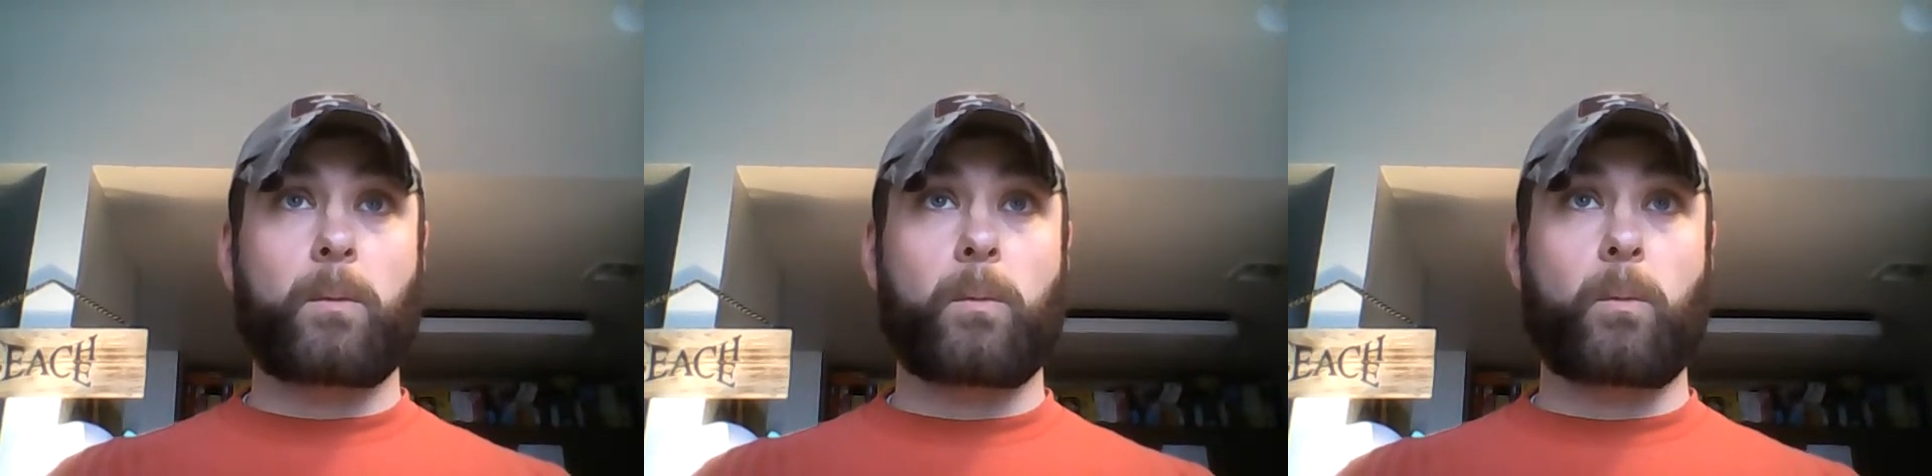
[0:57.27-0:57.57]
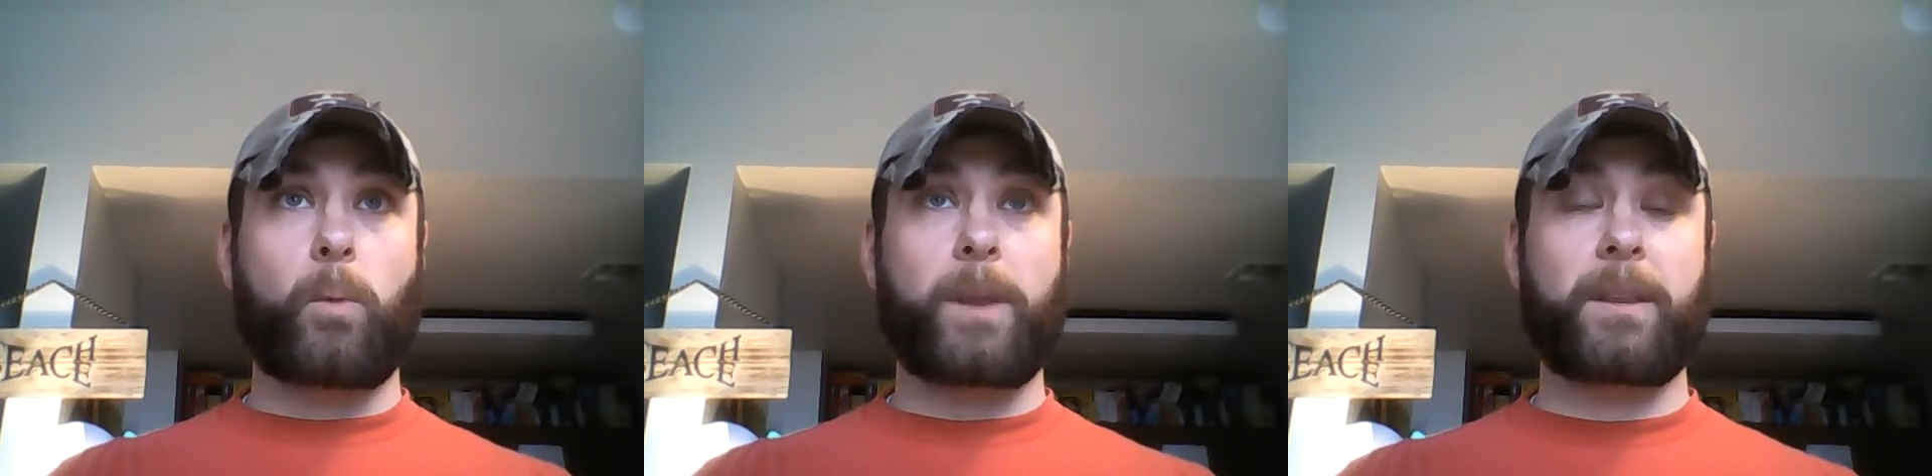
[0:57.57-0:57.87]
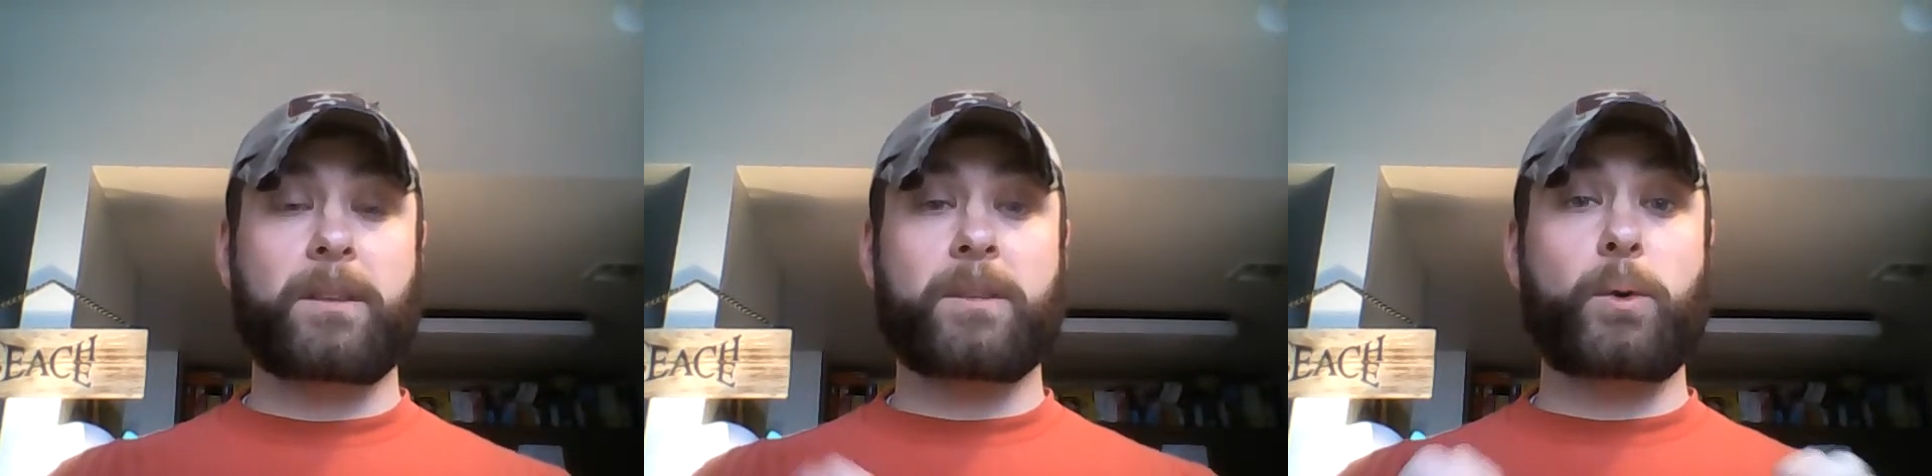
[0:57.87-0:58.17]
when the
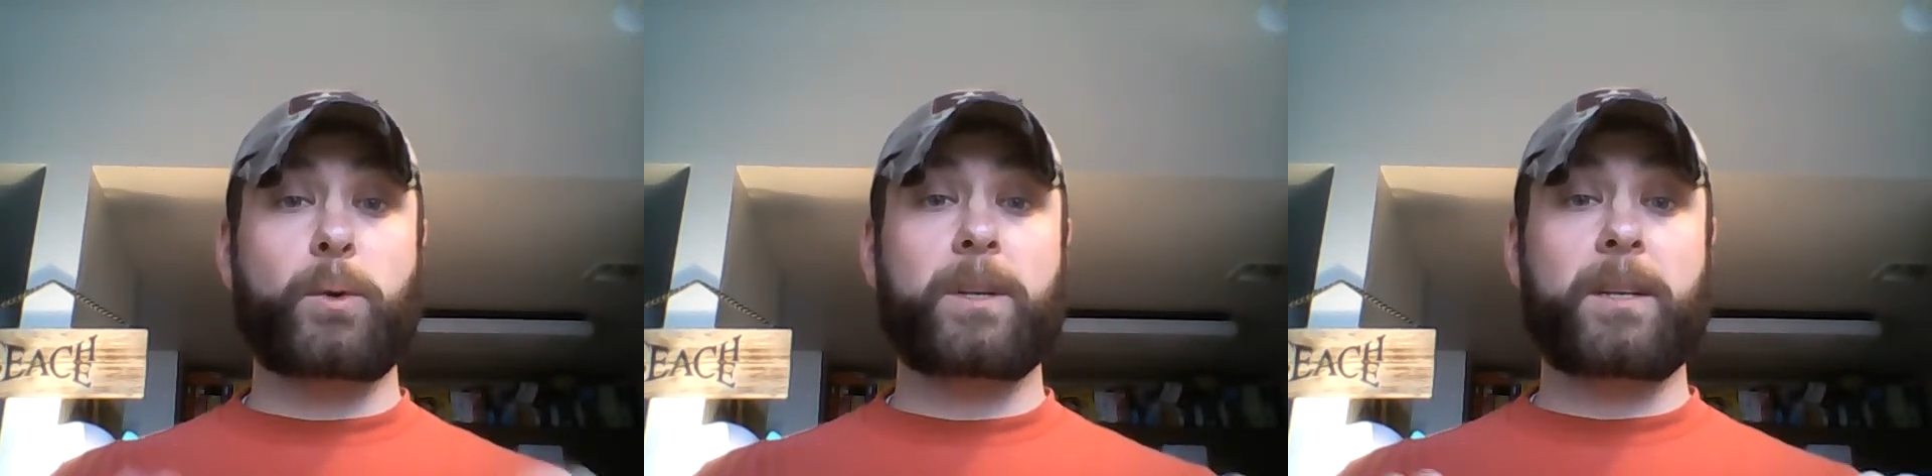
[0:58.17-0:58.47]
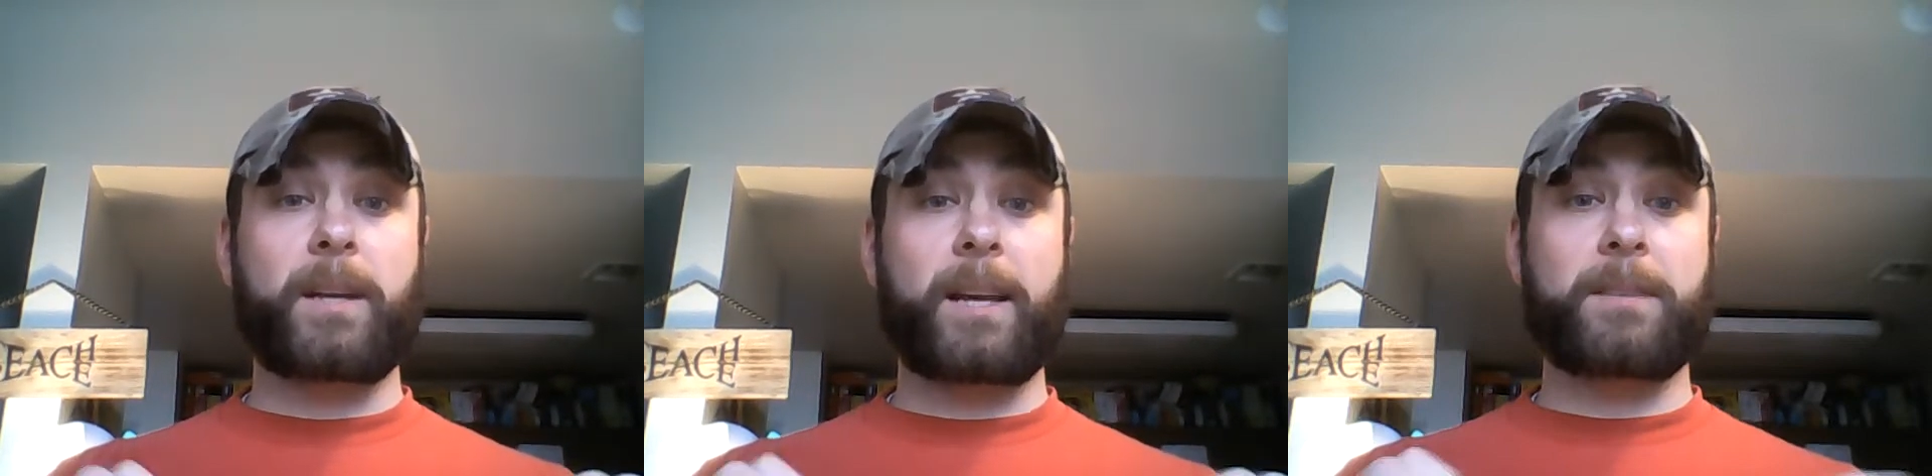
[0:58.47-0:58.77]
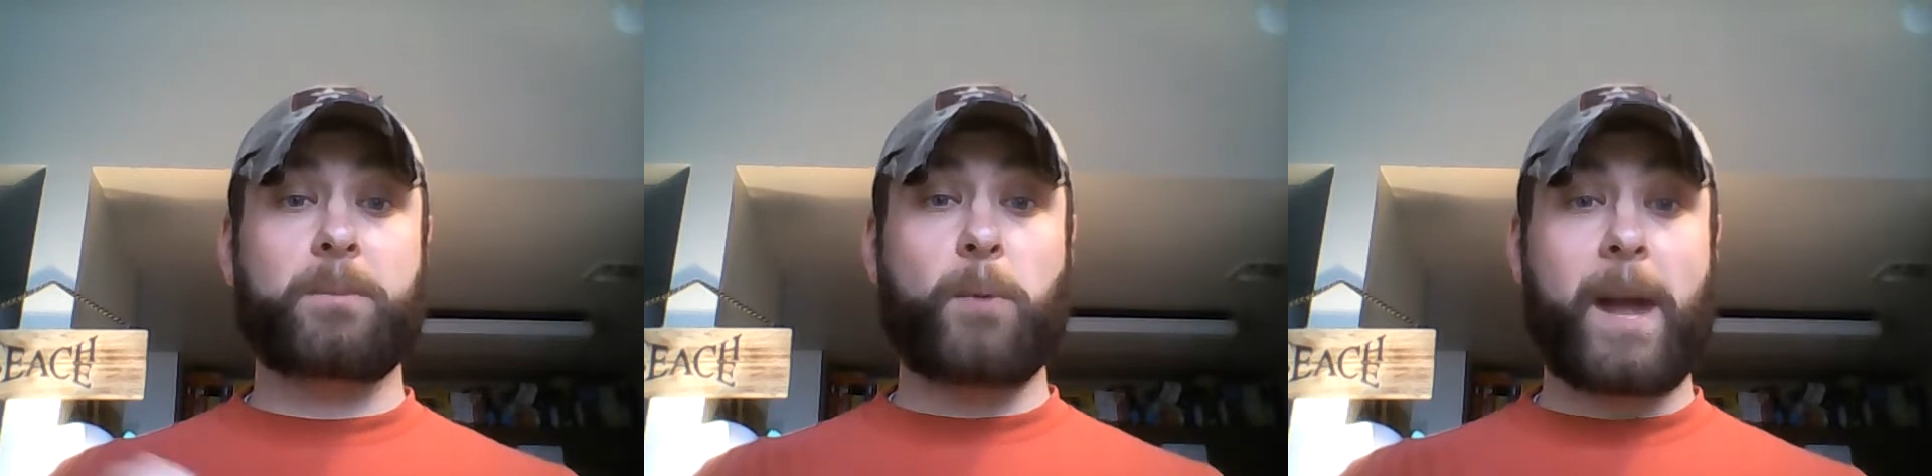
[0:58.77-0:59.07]
student
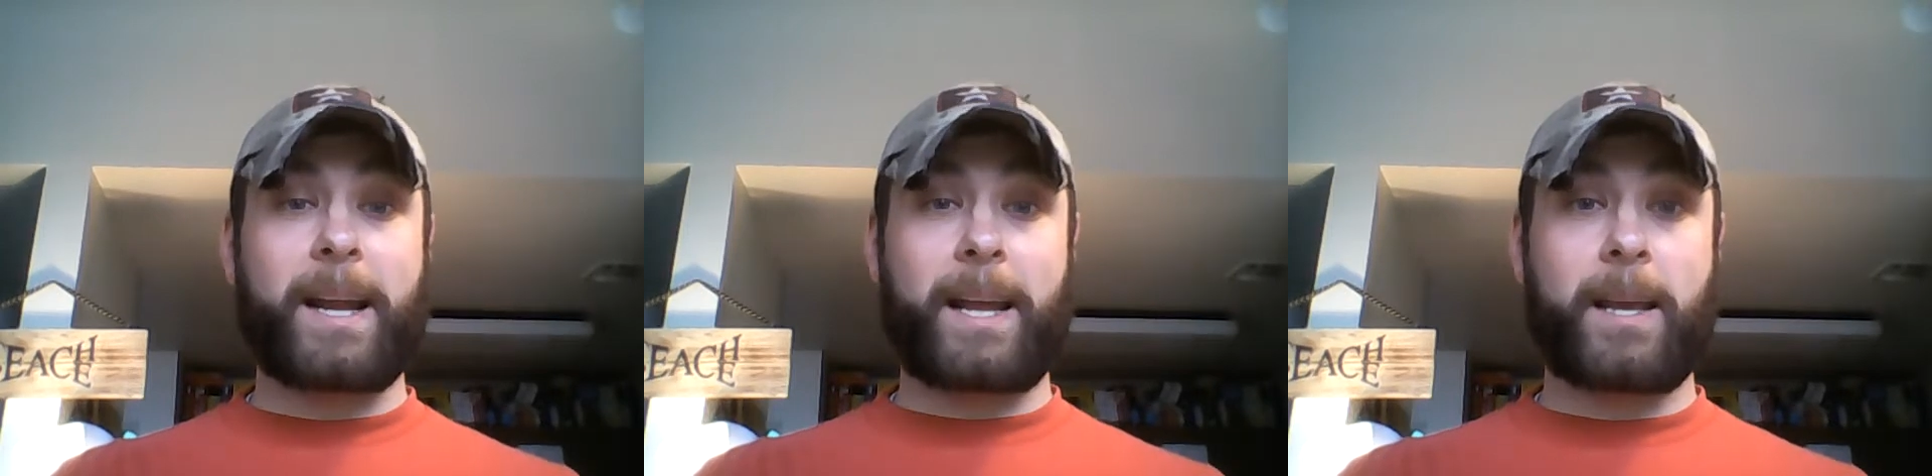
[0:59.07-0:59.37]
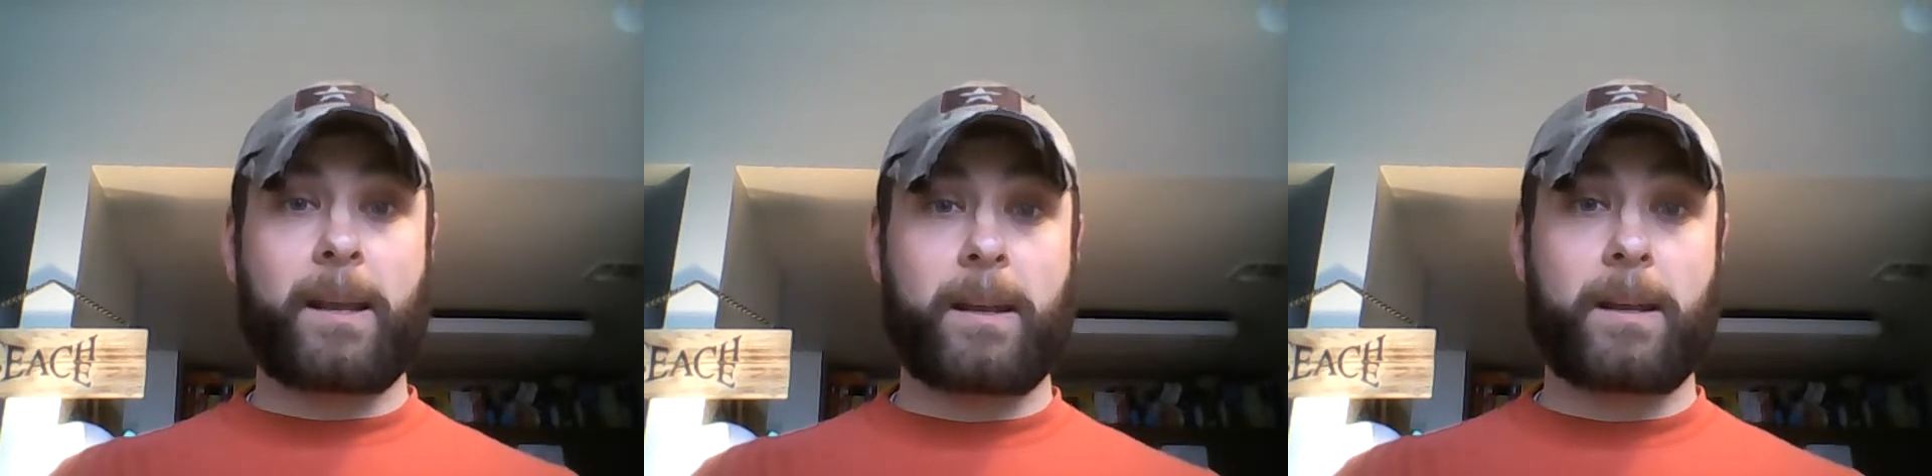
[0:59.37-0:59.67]
is ready,